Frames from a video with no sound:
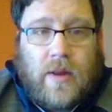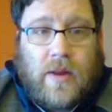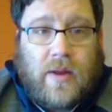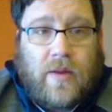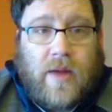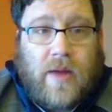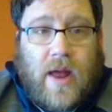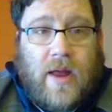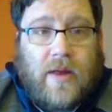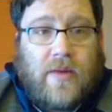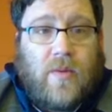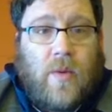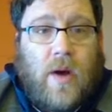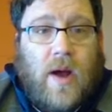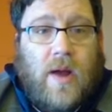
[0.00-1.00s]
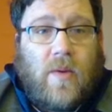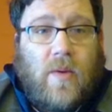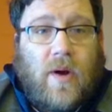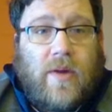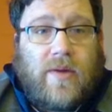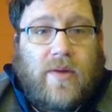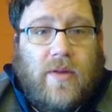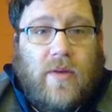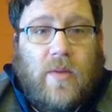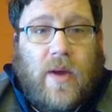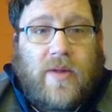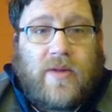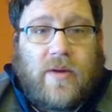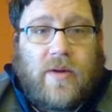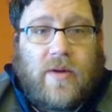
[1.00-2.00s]
So that is why the
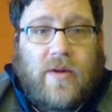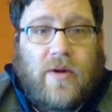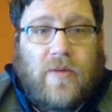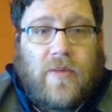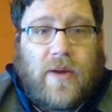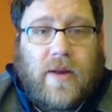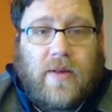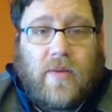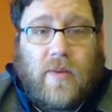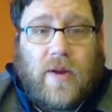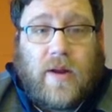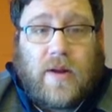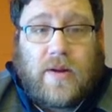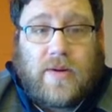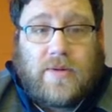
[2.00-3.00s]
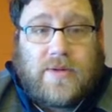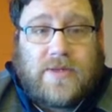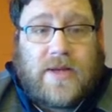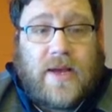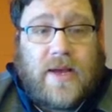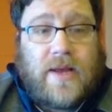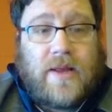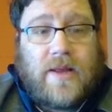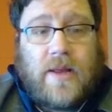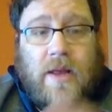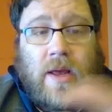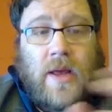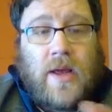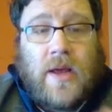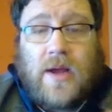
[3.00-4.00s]
Western Europeans went on crusades.
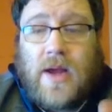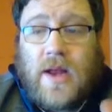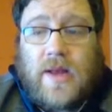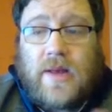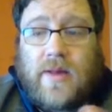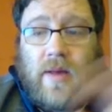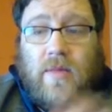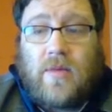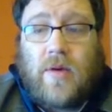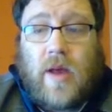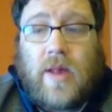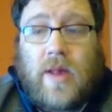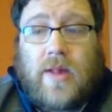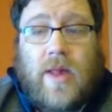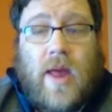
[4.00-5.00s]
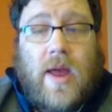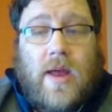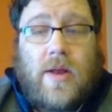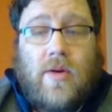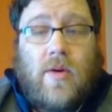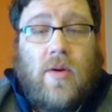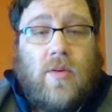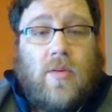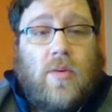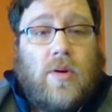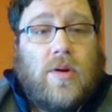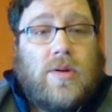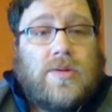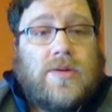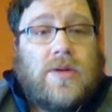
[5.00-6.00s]
Kind of summarize that in your own
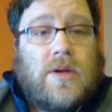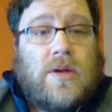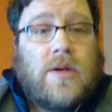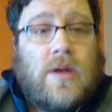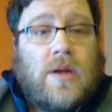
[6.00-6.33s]
words.